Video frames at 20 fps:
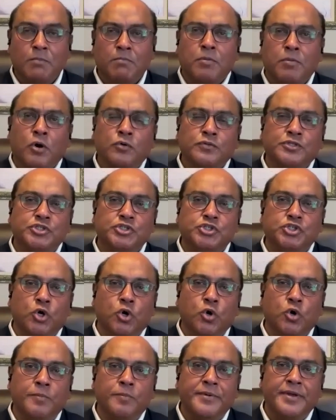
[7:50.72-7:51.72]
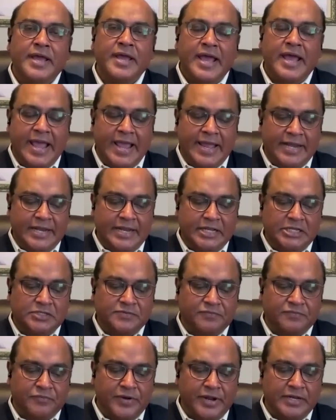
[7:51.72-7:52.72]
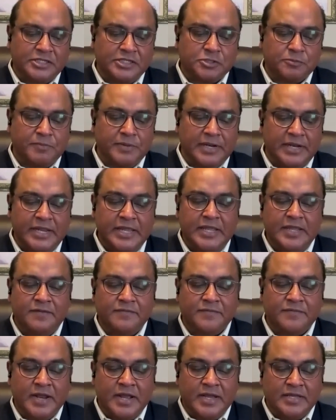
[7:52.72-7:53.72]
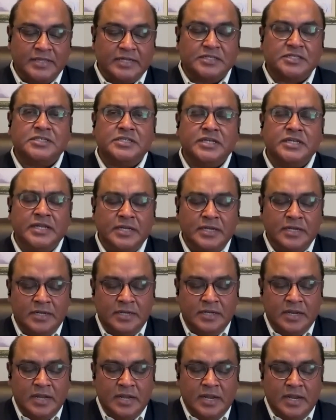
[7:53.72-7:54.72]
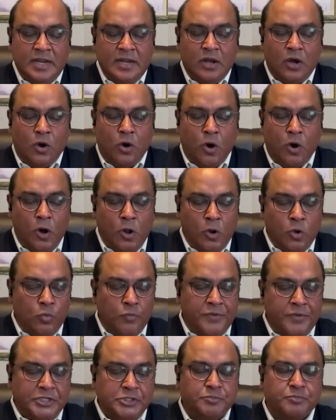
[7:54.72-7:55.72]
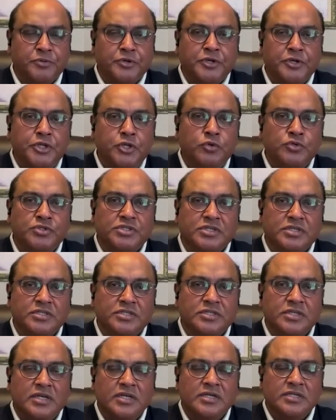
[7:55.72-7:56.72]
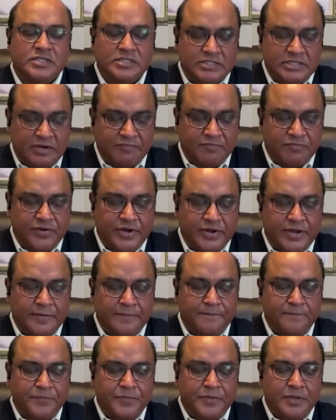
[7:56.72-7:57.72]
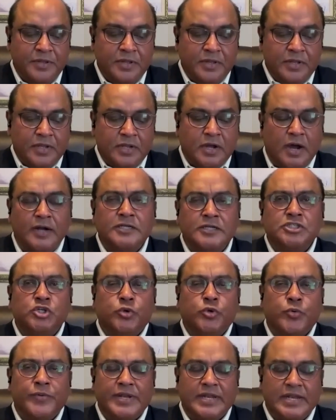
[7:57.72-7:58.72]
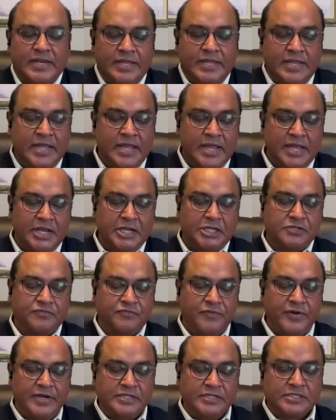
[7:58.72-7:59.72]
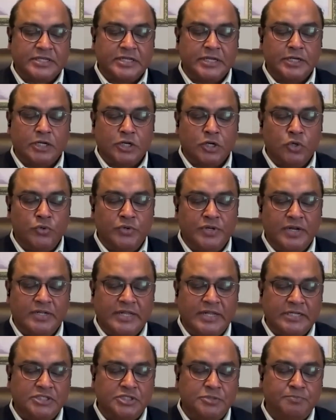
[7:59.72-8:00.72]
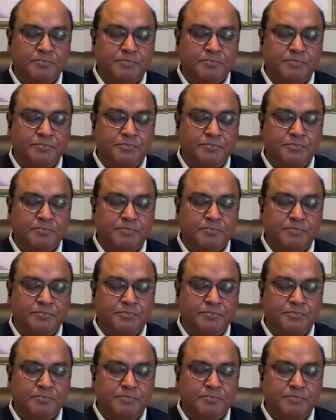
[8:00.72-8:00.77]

Both Job and his friends believe that sin always produces suffering. Consequently, his friends concluded that